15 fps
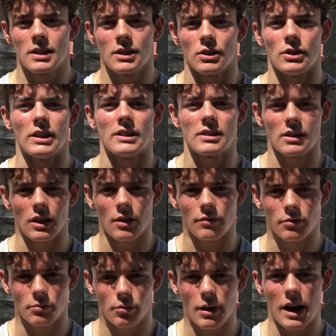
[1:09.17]
You need to learn
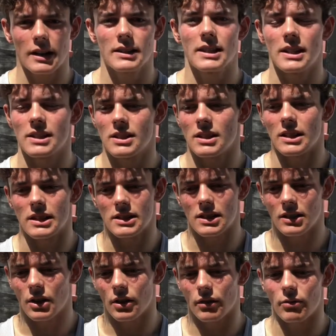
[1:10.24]
from practice, you need to
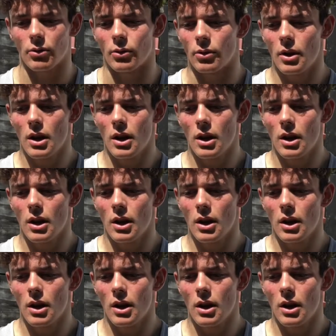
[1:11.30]
learn through